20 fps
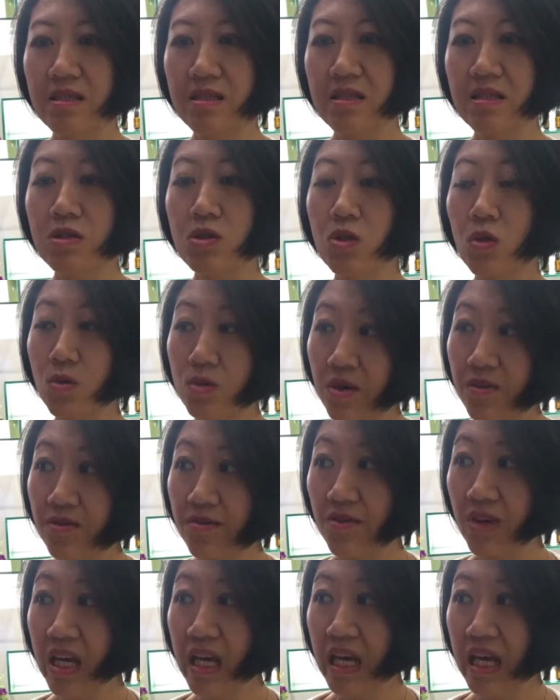soles of
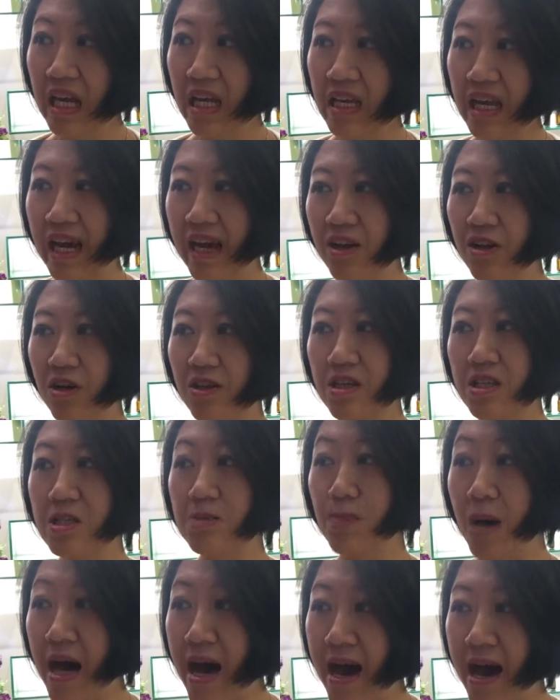feet yeah. and on his
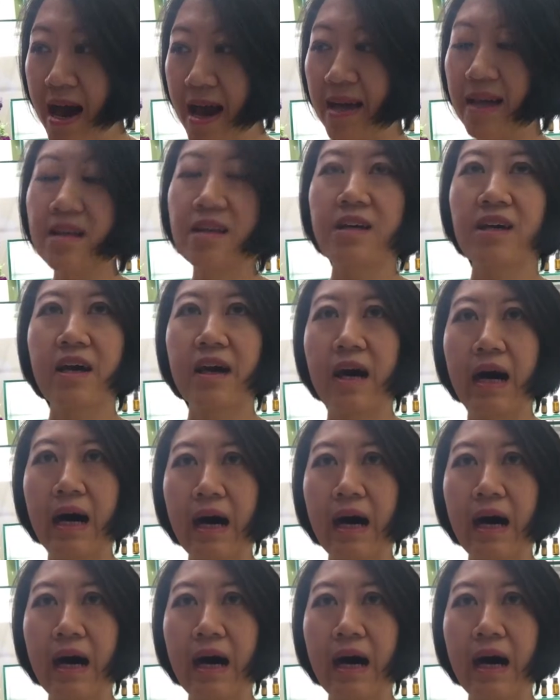spine, yeah.